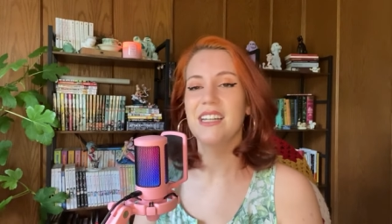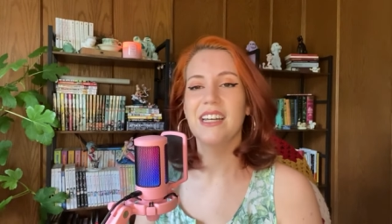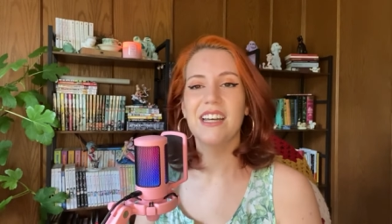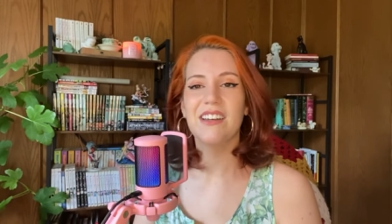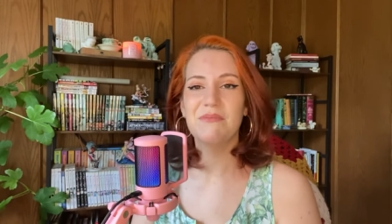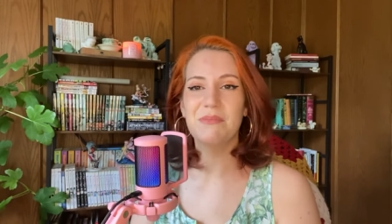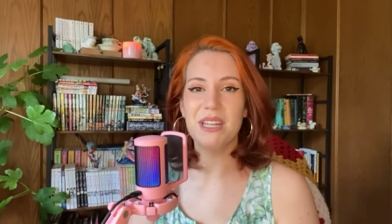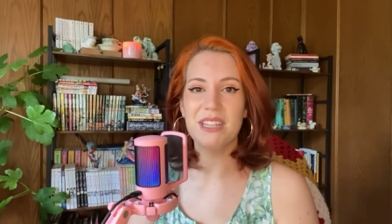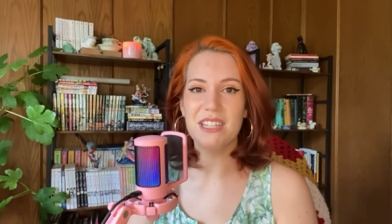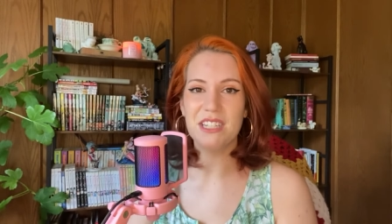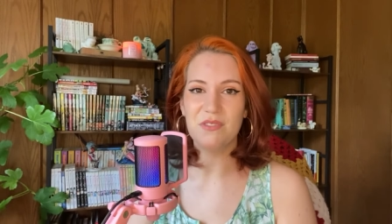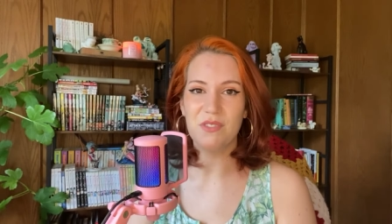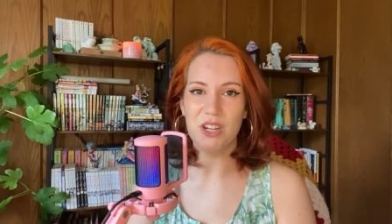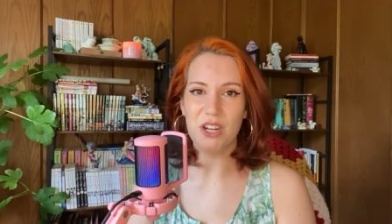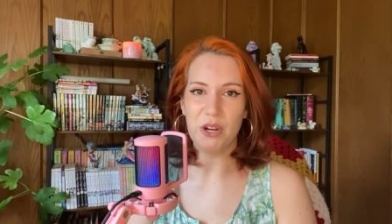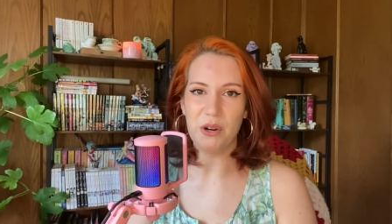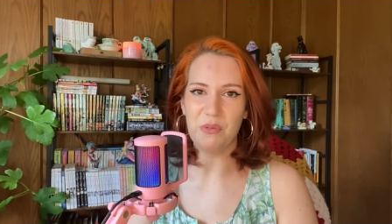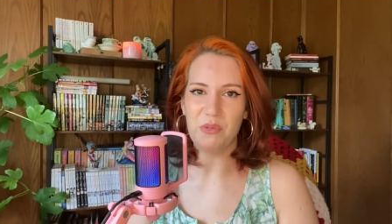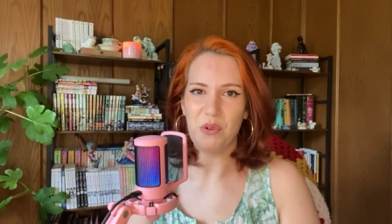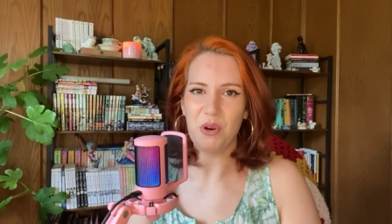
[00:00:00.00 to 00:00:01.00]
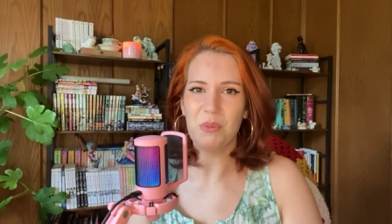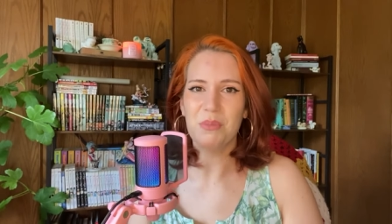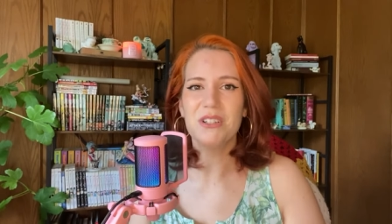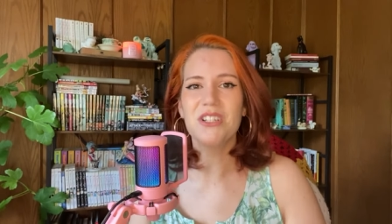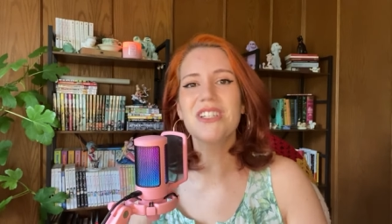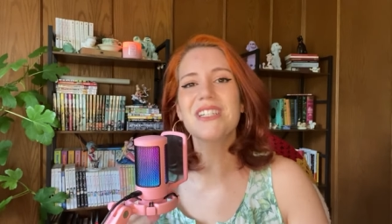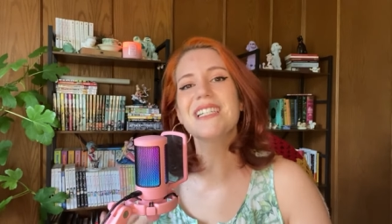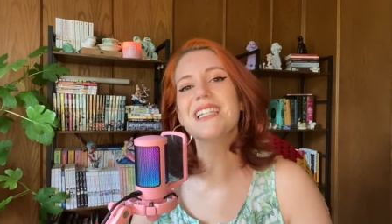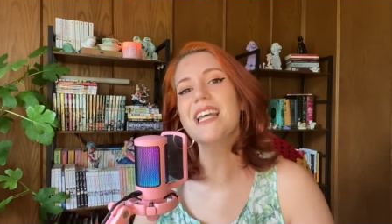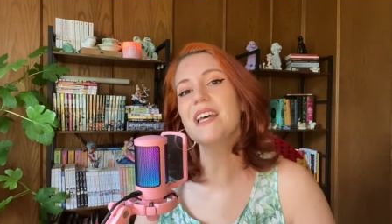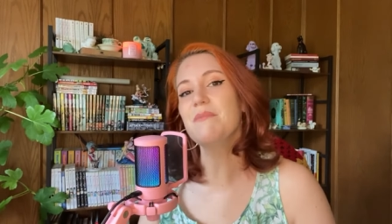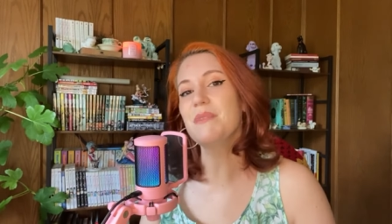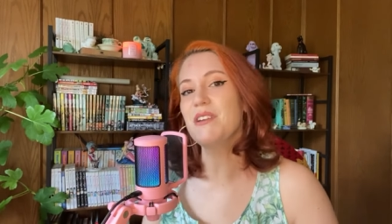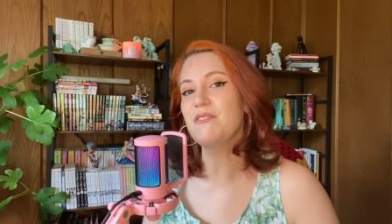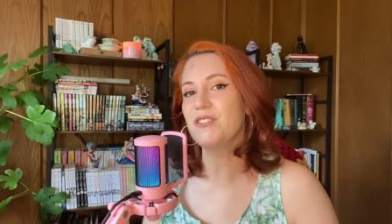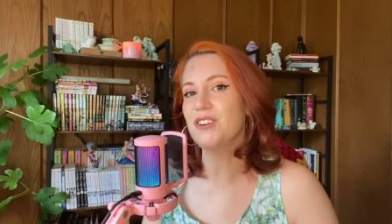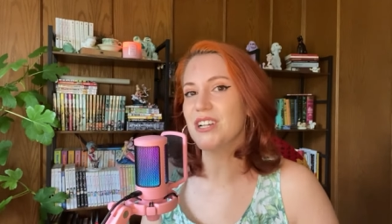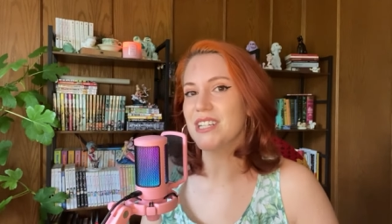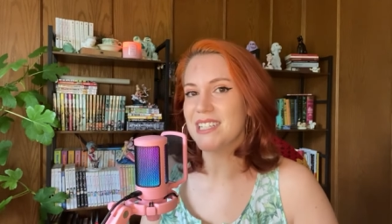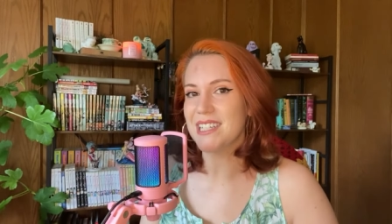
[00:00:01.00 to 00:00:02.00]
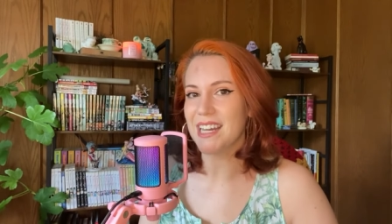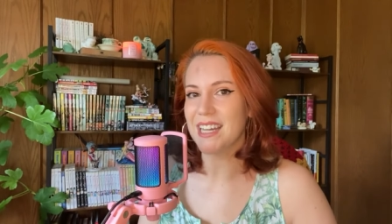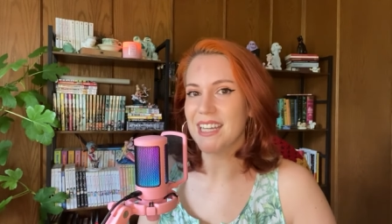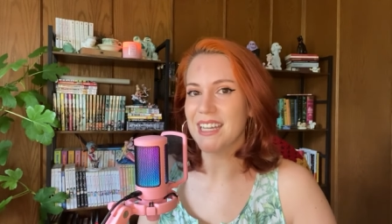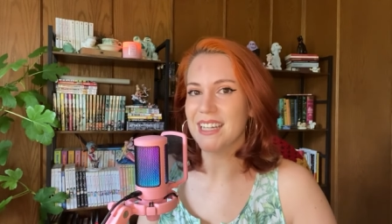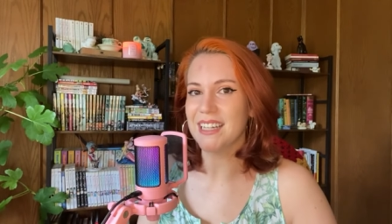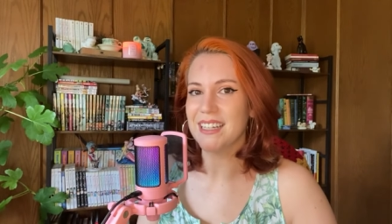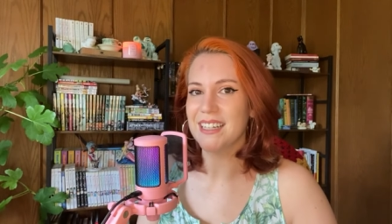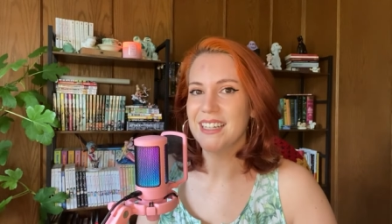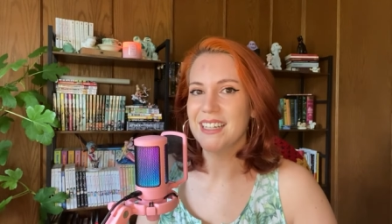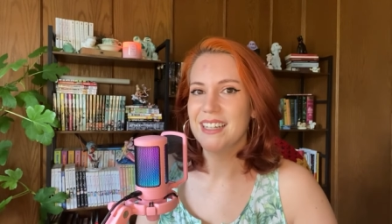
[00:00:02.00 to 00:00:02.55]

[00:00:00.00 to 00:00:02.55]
have made this video for, but just let me for a second.